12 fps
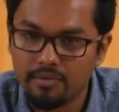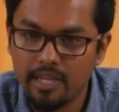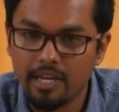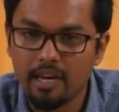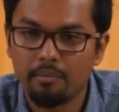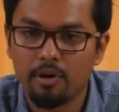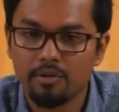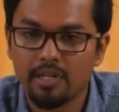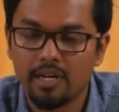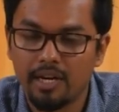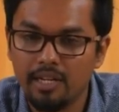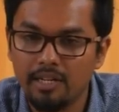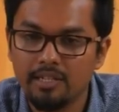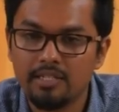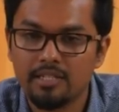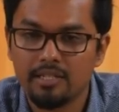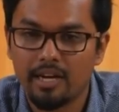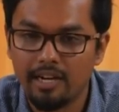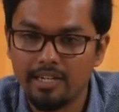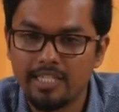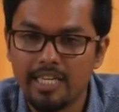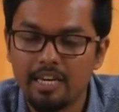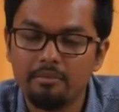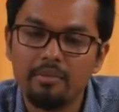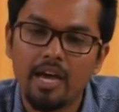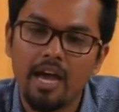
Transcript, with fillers: think about the colors color scheme